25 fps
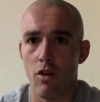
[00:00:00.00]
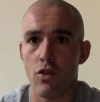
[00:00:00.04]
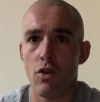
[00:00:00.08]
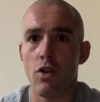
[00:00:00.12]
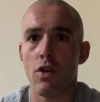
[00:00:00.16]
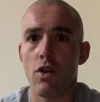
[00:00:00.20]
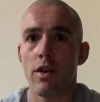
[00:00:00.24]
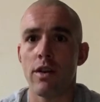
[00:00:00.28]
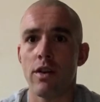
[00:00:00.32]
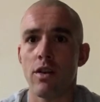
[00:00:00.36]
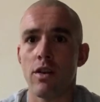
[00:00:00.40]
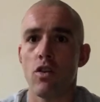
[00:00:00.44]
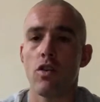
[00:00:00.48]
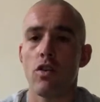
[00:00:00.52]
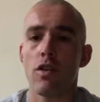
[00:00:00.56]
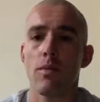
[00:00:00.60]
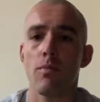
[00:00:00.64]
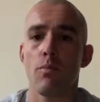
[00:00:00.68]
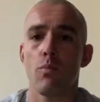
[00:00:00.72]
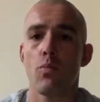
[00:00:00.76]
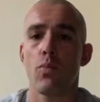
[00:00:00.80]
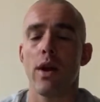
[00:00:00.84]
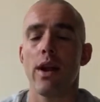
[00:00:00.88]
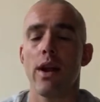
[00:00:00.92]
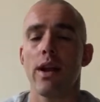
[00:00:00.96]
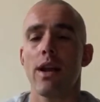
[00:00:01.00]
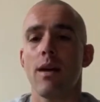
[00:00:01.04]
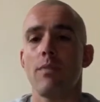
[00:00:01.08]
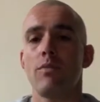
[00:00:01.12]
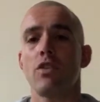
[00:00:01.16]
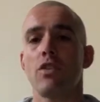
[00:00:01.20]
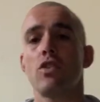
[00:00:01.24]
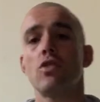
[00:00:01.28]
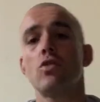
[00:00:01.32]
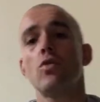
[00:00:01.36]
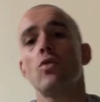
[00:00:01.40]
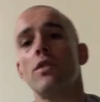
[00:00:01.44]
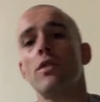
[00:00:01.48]
You could you could break up the
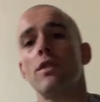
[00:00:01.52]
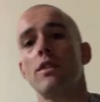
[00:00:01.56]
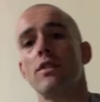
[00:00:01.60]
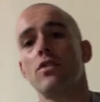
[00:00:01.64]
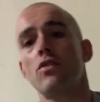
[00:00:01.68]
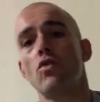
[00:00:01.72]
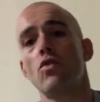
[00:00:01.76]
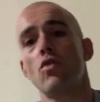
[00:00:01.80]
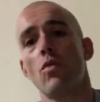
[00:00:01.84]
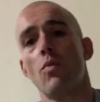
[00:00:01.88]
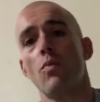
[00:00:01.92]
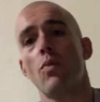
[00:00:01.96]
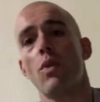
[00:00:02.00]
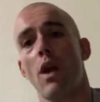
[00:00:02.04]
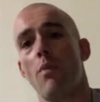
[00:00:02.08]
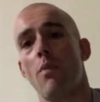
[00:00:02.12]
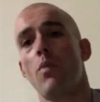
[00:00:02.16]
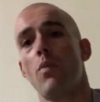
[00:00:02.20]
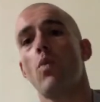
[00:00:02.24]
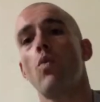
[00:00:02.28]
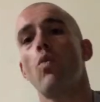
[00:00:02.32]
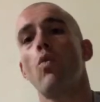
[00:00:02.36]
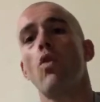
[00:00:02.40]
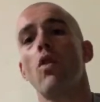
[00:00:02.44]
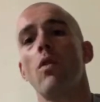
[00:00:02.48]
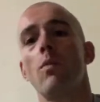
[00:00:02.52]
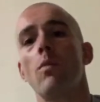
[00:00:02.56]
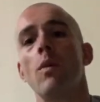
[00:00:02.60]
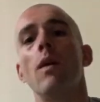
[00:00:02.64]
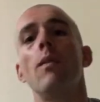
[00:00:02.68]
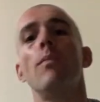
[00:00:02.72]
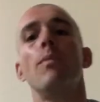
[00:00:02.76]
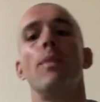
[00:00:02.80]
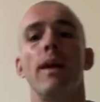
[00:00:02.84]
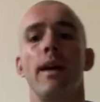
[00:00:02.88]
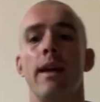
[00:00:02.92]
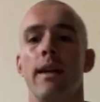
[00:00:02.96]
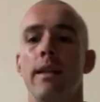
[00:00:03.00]
soreness through a proper
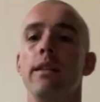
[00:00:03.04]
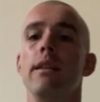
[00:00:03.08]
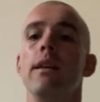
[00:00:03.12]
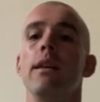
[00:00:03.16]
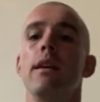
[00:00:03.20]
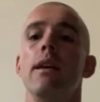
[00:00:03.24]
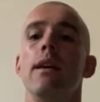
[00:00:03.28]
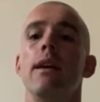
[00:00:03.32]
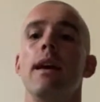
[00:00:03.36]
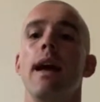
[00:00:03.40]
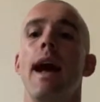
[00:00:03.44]
warm up and